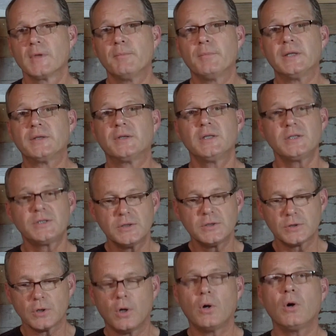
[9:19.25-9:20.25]
But this
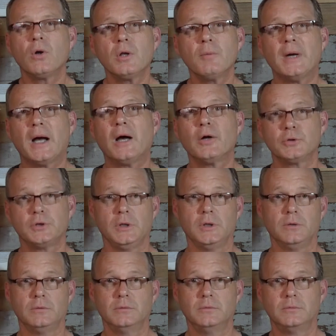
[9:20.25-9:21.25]
is all about
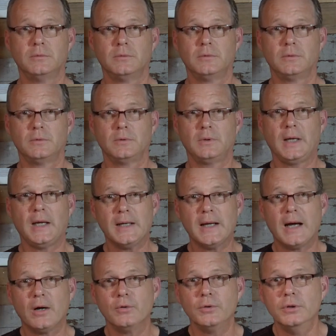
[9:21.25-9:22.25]
you and
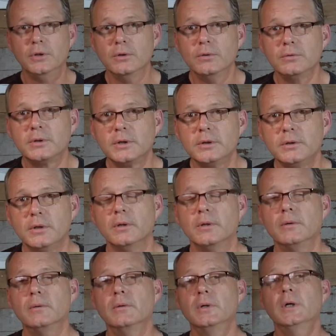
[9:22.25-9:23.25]
how you can
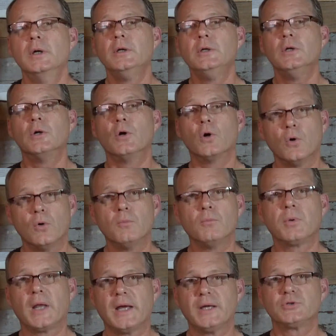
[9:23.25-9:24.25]
do your own
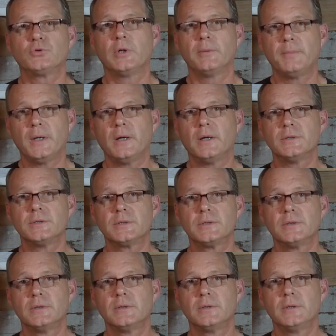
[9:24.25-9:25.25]
plaster repairs.
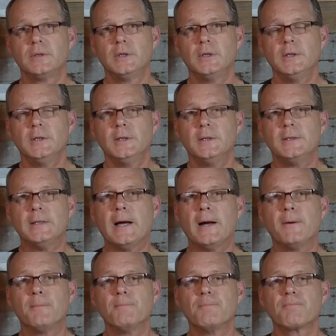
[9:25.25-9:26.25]

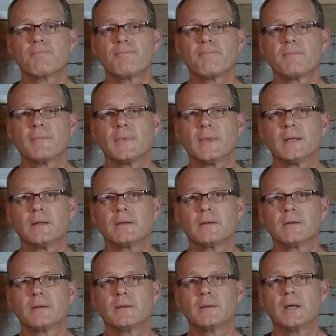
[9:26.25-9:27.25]
Now,
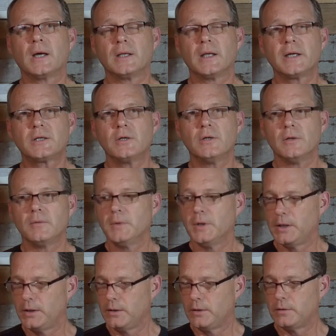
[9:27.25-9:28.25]
I'd like you to
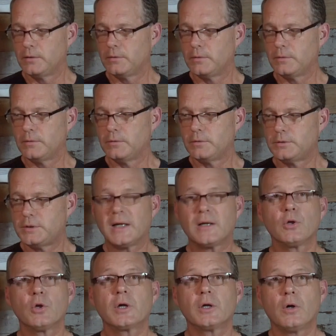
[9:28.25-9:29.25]
take
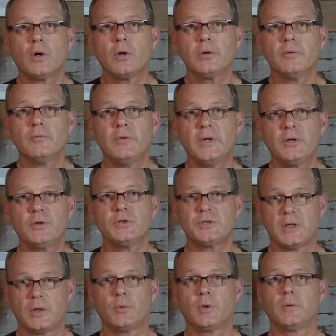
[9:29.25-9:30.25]
a look at all the videos
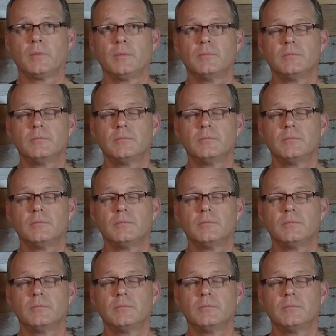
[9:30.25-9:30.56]
that we're